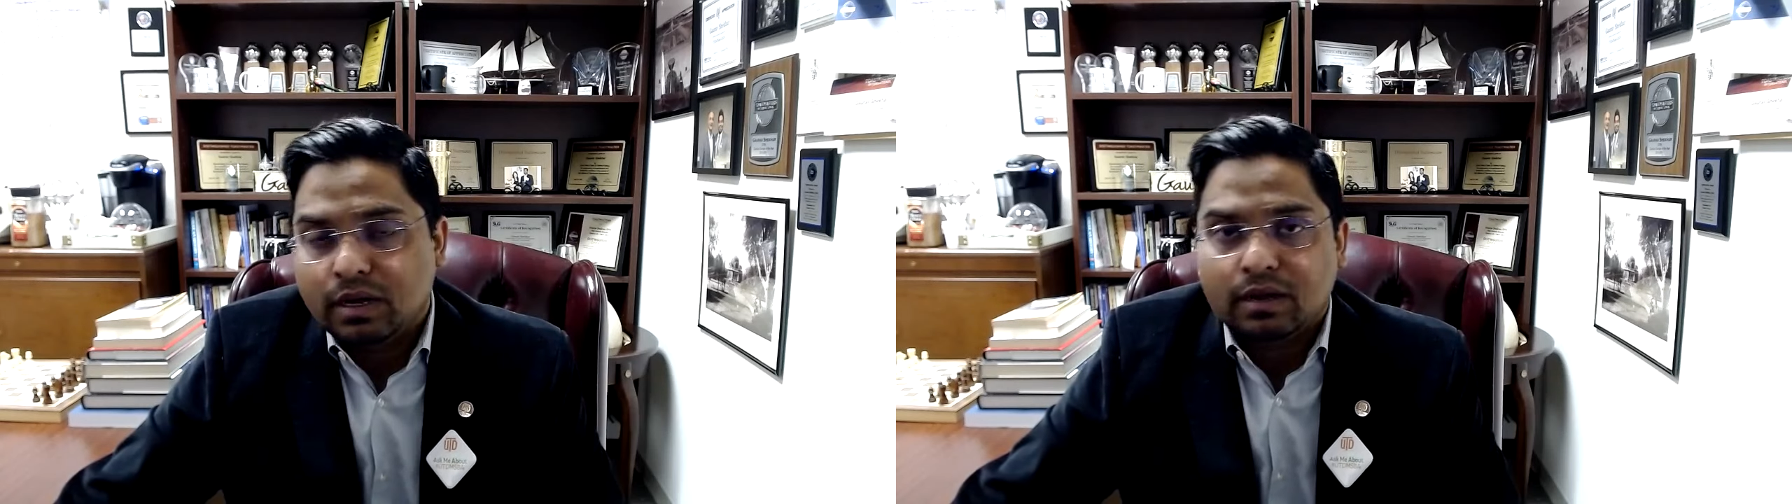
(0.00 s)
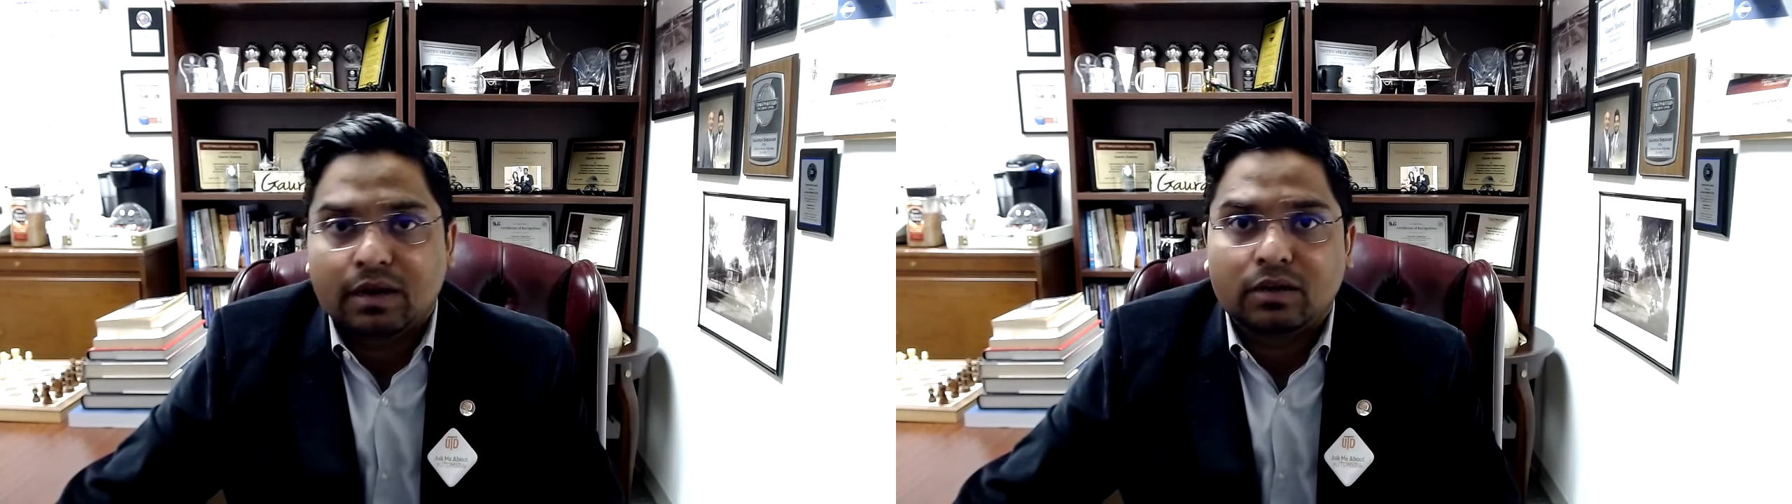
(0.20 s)

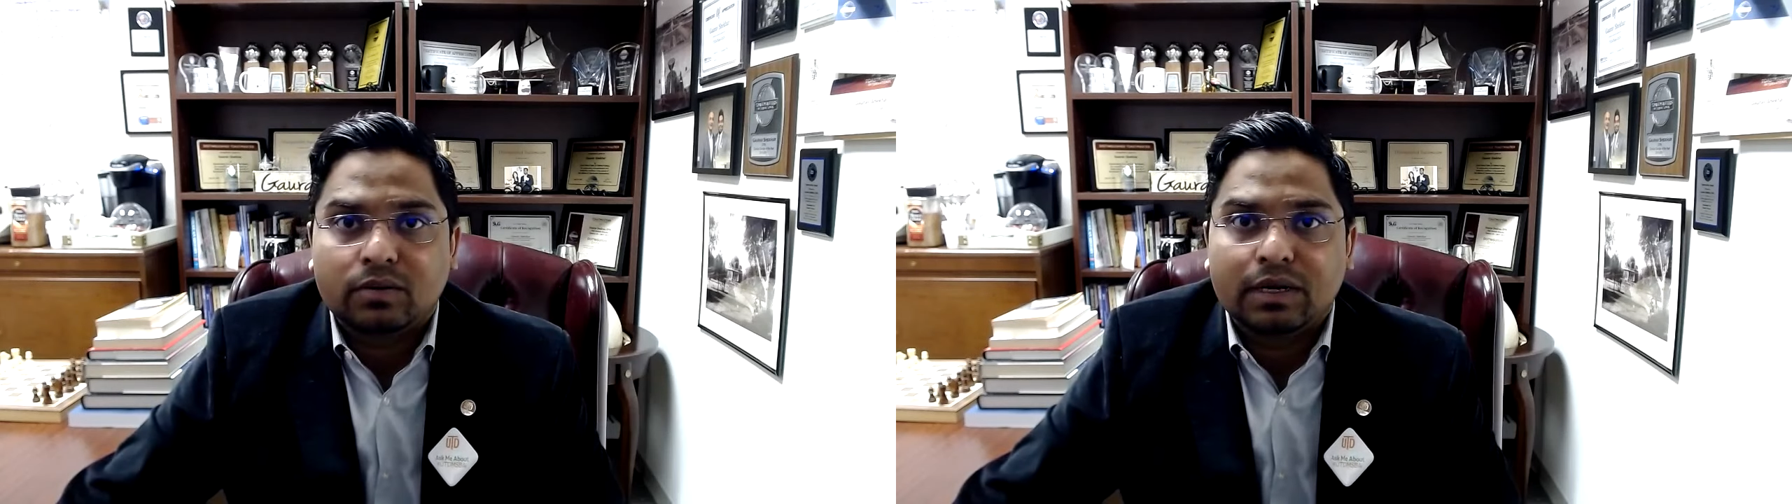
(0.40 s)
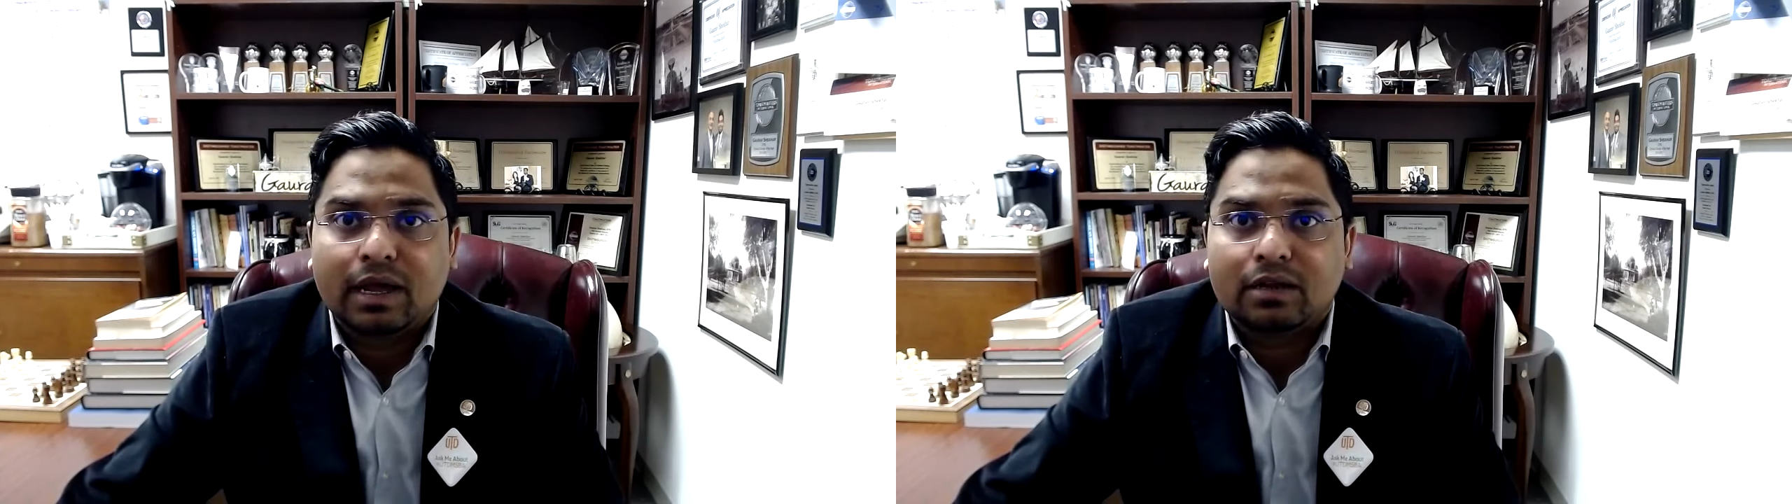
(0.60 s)
here at
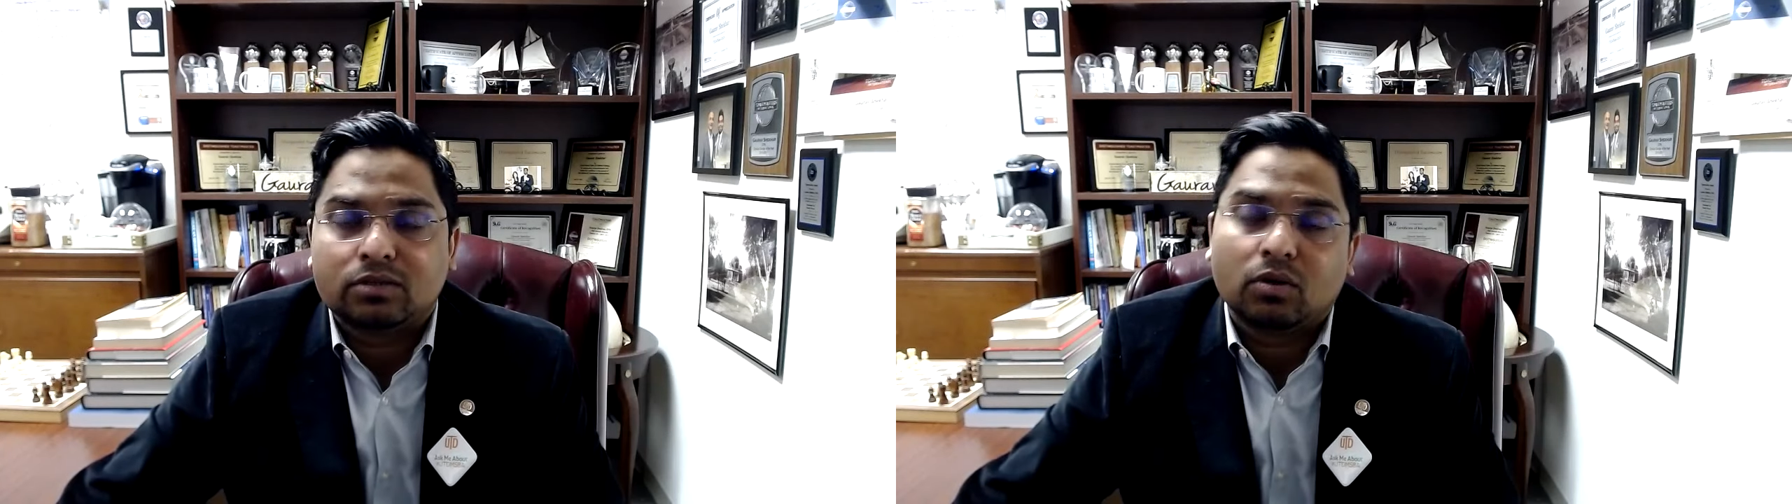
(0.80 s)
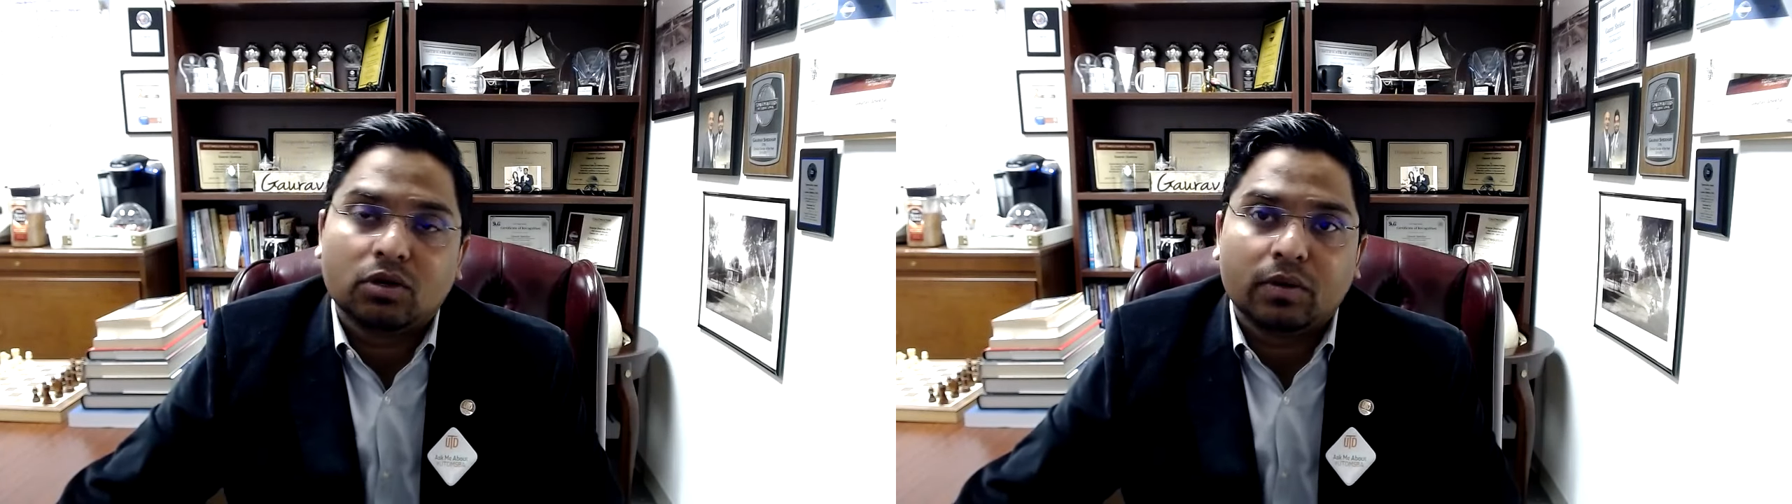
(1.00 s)
UT
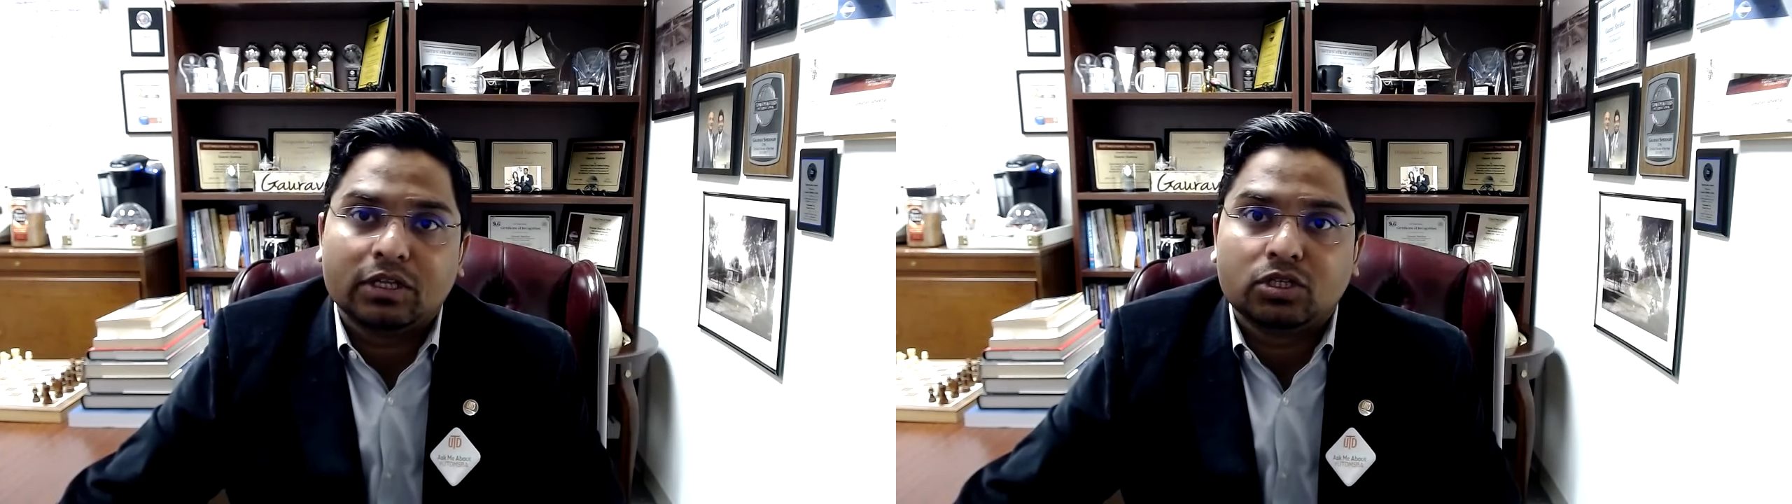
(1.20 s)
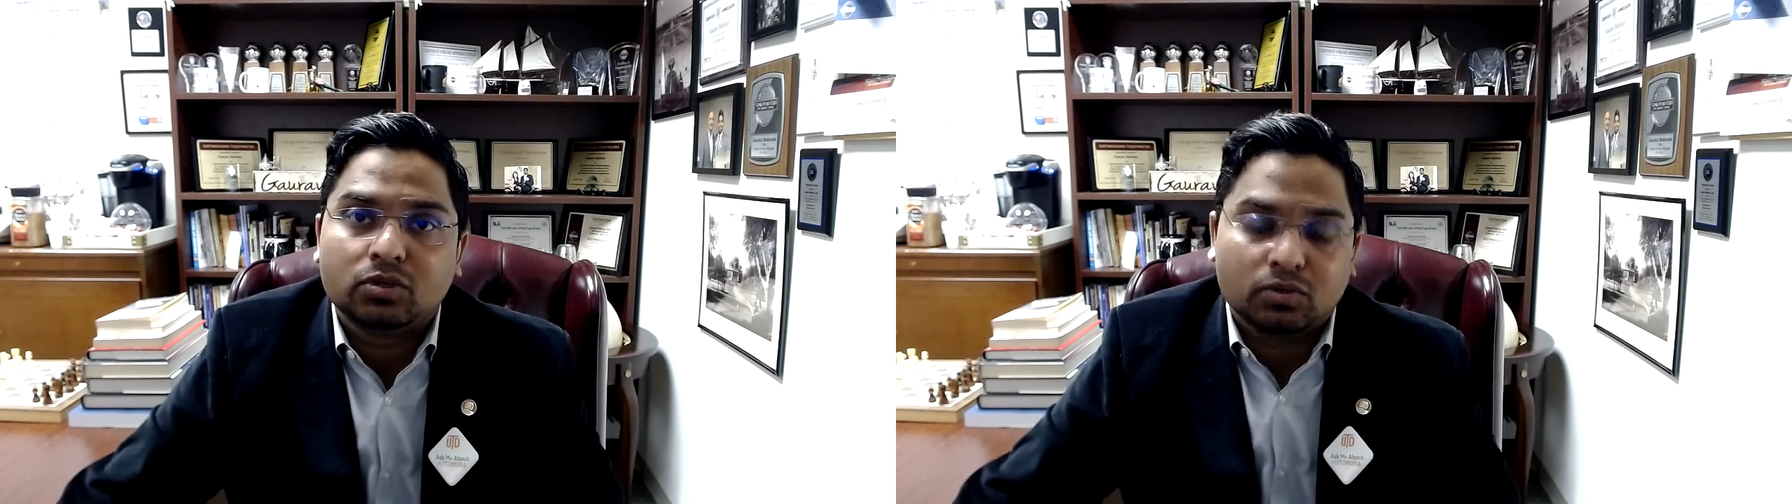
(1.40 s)
Dallas, or you
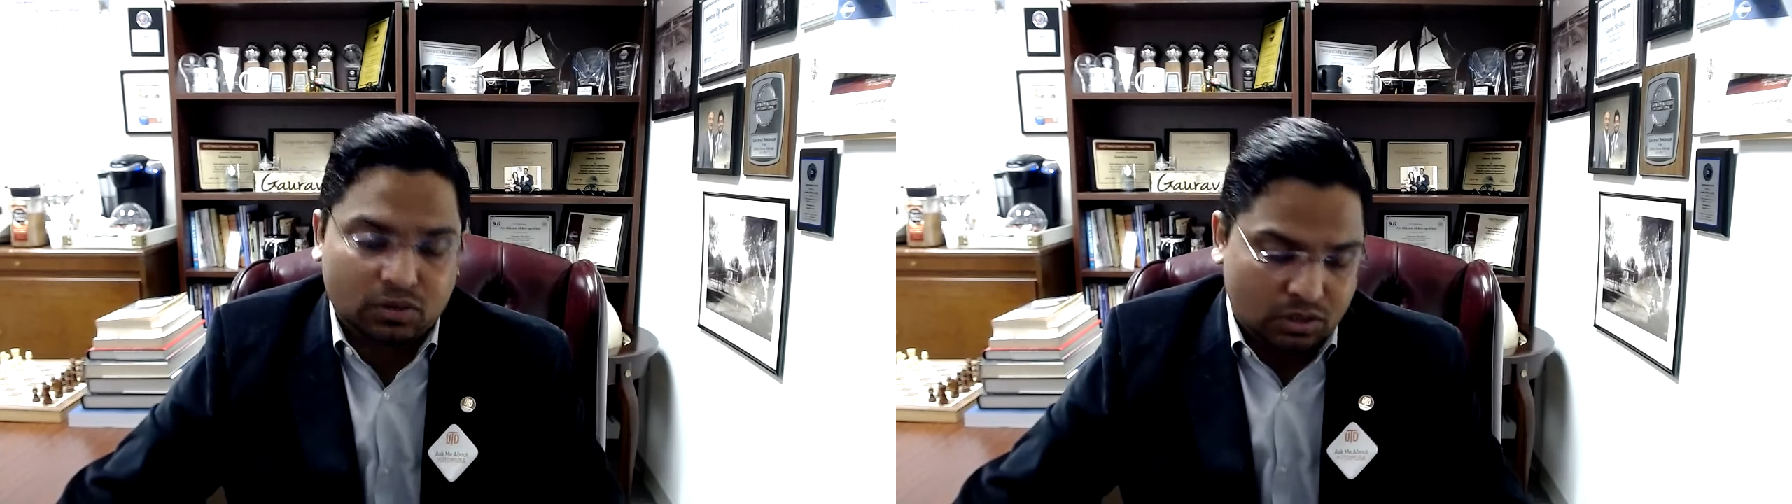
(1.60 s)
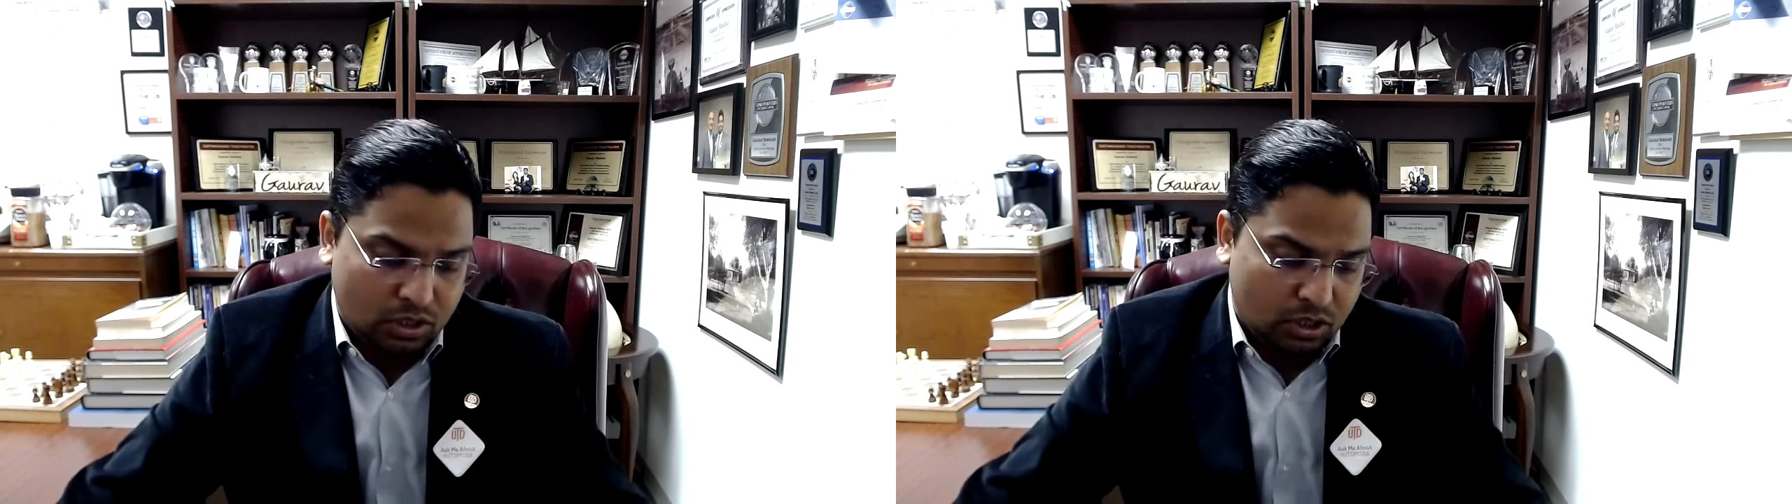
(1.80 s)
can
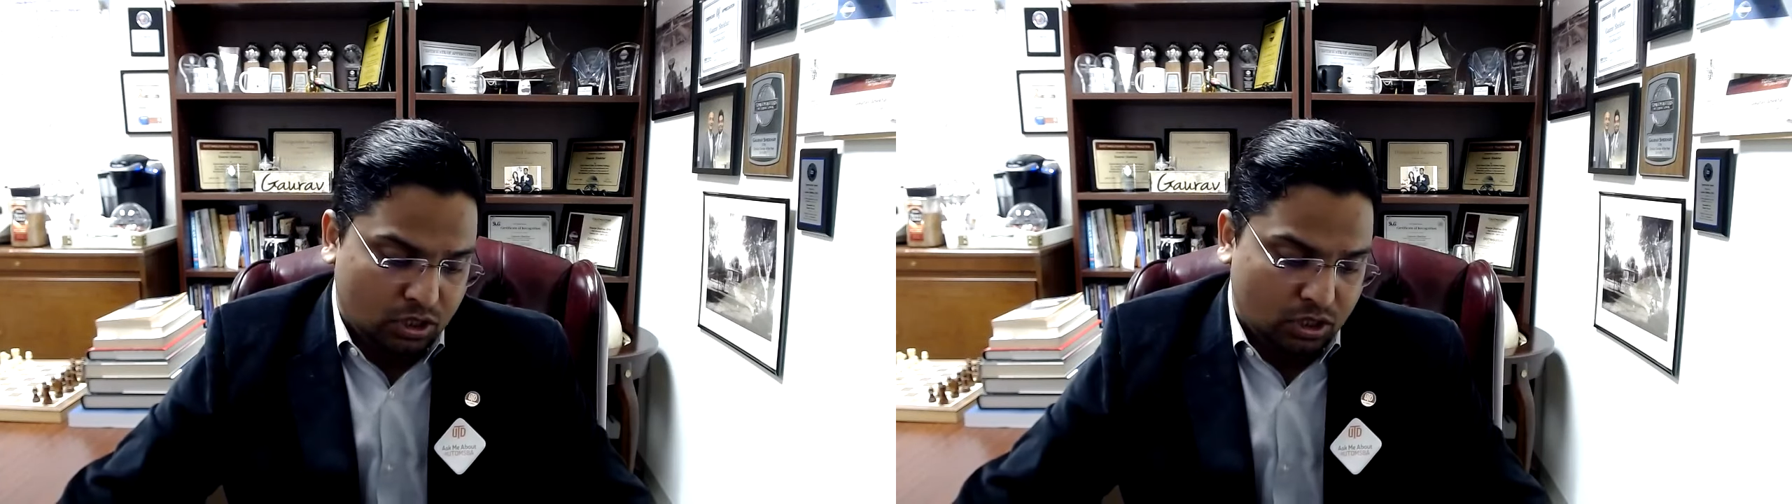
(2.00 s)
choose